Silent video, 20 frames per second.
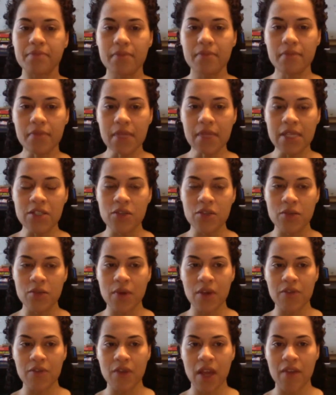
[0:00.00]
So
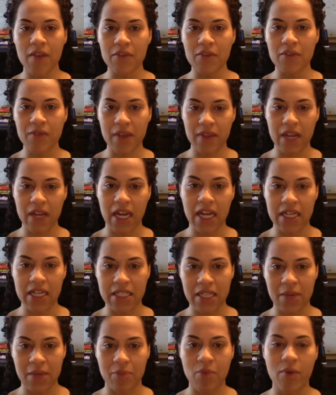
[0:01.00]
if I ever find that I get to
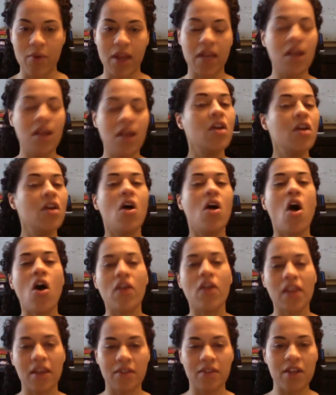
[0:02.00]
that point, I'll
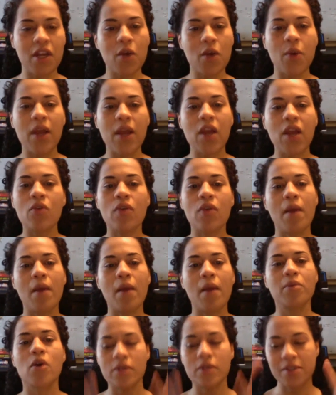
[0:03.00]
give it a quick
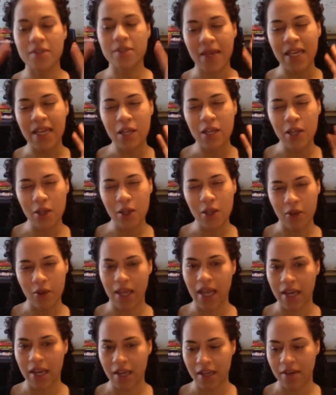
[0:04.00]
crumb coat so I can
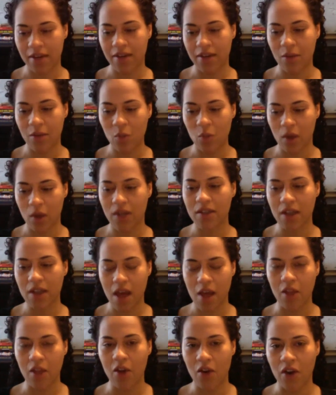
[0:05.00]
look at it in one
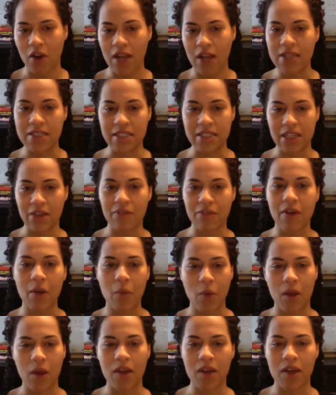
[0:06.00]
color and see if I
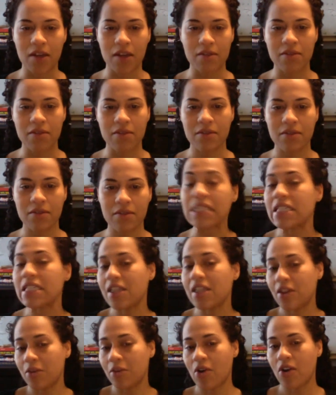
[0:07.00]
want to
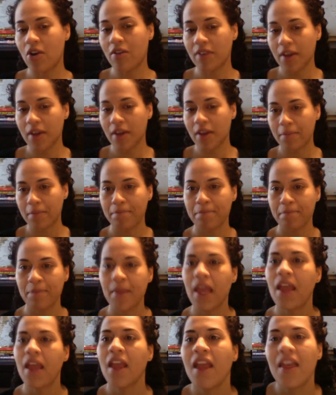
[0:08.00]
continue carving.
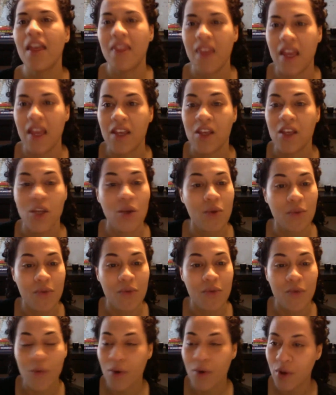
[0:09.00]
Thank
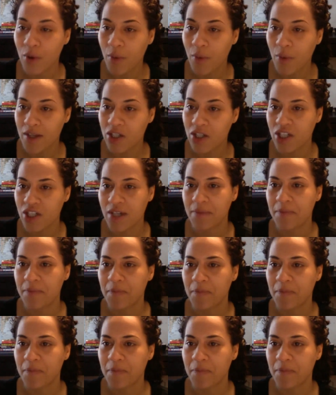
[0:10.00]
you for your question.